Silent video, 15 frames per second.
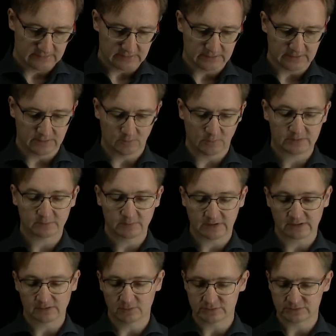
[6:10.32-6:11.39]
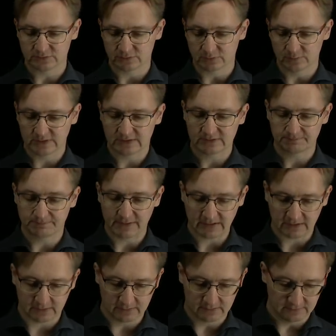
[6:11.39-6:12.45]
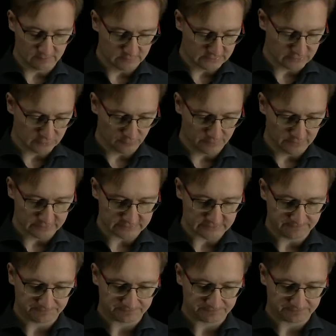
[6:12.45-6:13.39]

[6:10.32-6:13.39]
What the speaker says: What we can also do, we can pack with tuples.